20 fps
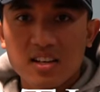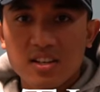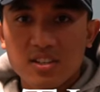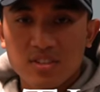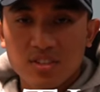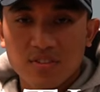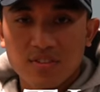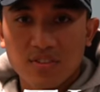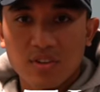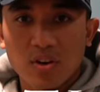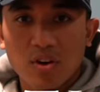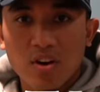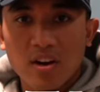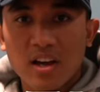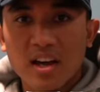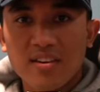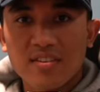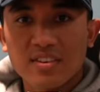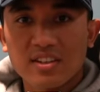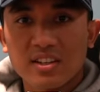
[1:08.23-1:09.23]
So if you are
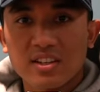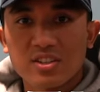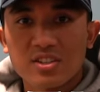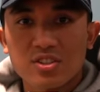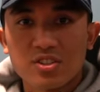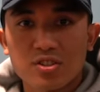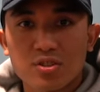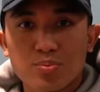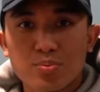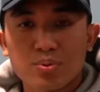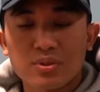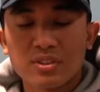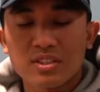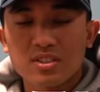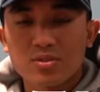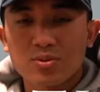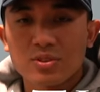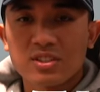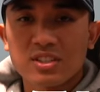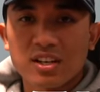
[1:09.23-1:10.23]
having issues,
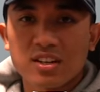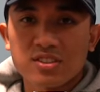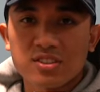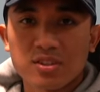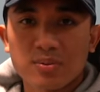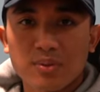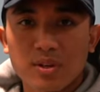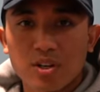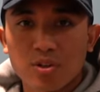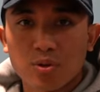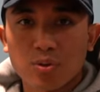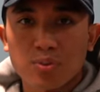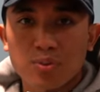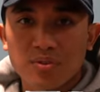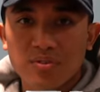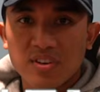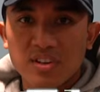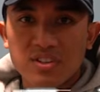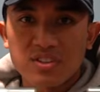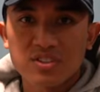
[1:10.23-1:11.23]
please reach out to a medical
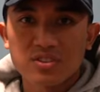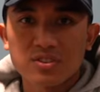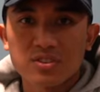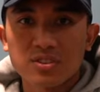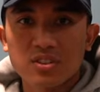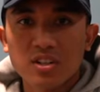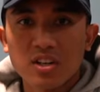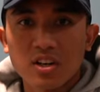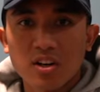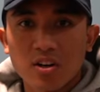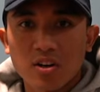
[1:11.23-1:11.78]
professional